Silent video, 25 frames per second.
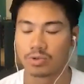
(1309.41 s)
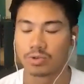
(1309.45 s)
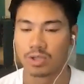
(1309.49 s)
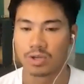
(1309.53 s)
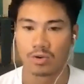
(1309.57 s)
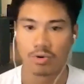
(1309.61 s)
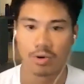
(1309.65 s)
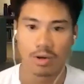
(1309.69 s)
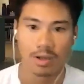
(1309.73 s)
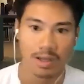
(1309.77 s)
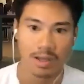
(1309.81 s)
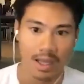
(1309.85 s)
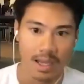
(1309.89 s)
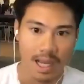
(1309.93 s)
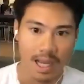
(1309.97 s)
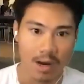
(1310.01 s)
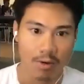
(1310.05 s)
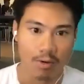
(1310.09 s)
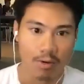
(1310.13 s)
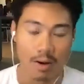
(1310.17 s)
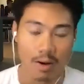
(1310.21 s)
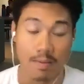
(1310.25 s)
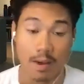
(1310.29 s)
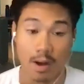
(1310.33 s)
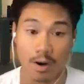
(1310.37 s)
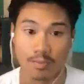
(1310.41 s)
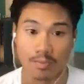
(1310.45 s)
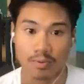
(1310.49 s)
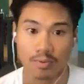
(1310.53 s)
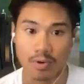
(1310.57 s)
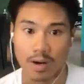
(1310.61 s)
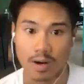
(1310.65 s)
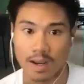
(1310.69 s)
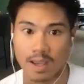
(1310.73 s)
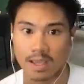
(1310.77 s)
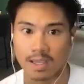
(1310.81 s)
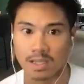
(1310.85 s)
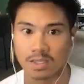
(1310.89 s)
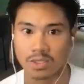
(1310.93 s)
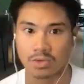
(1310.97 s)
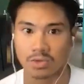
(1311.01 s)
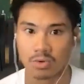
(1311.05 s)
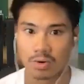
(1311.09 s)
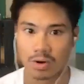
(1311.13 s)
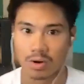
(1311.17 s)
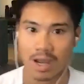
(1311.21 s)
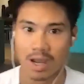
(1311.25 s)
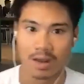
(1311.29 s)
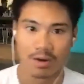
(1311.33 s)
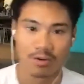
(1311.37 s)
you know what, like I want a better price,
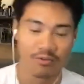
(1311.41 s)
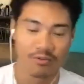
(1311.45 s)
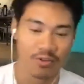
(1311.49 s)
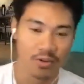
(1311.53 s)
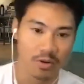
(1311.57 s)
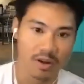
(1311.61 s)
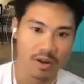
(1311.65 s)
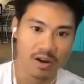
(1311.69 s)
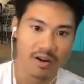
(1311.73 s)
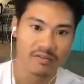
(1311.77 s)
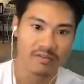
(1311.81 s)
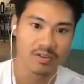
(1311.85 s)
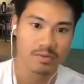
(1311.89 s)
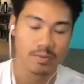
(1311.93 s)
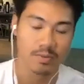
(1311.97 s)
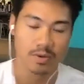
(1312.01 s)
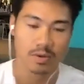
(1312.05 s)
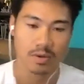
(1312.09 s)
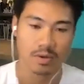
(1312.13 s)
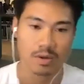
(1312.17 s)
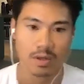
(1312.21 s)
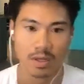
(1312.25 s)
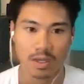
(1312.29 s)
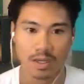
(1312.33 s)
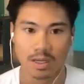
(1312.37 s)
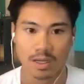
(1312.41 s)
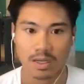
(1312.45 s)
or I don't feel comfortable,